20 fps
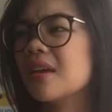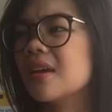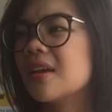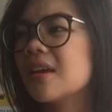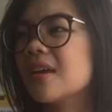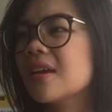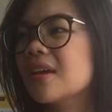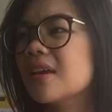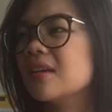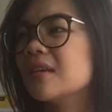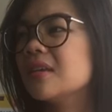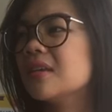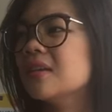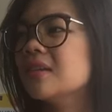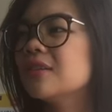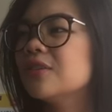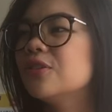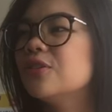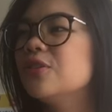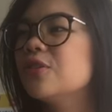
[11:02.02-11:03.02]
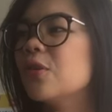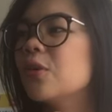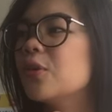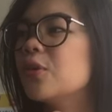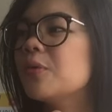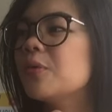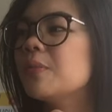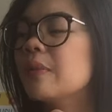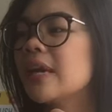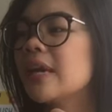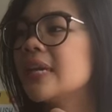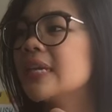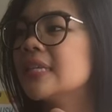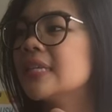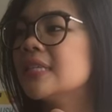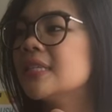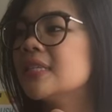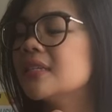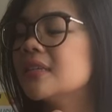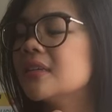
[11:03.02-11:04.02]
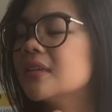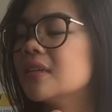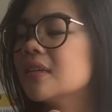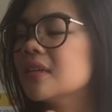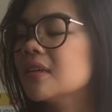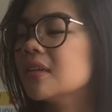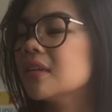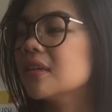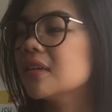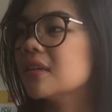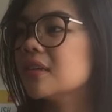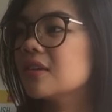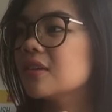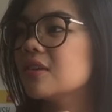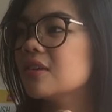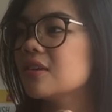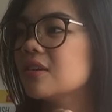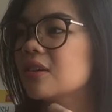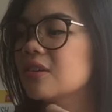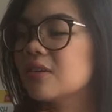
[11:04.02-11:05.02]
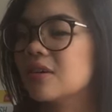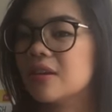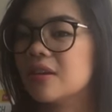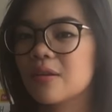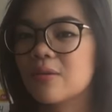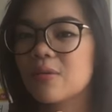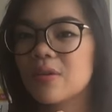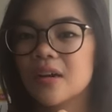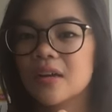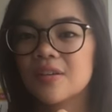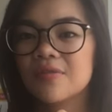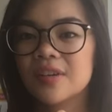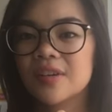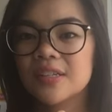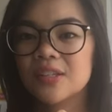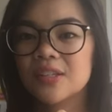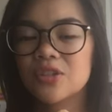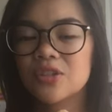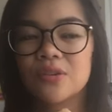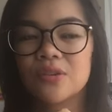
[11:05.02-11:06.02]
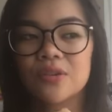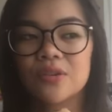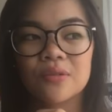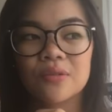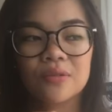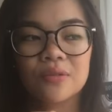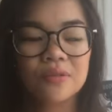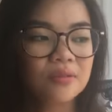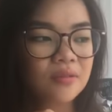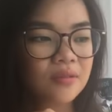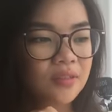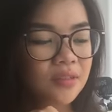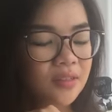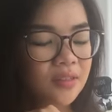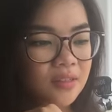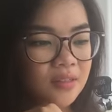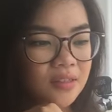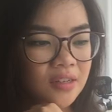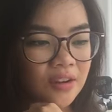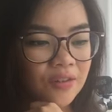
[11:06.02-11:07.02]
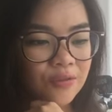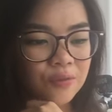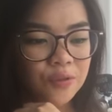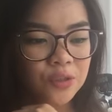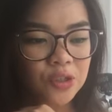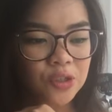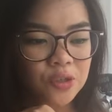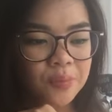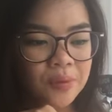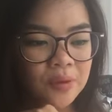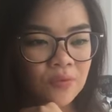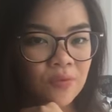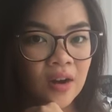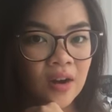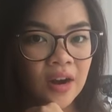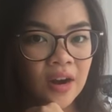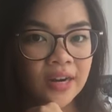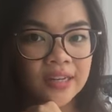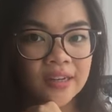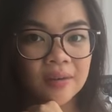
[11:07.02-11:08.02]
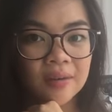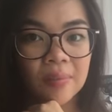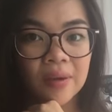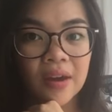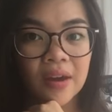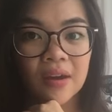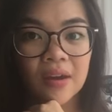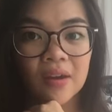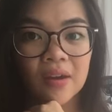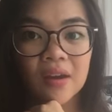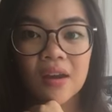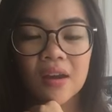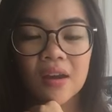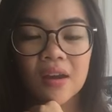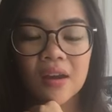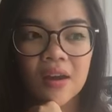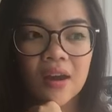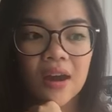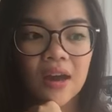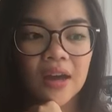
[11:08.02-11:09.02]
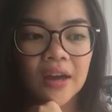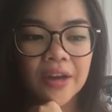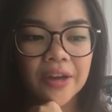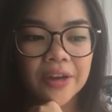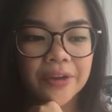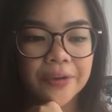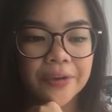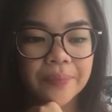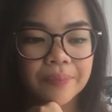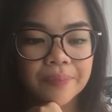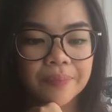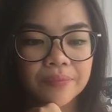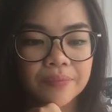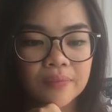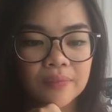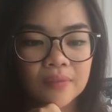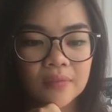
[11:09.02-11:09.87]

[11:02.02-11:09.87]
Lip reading: it, no means, oh, like what kind of external stuff would you be writing about? Um,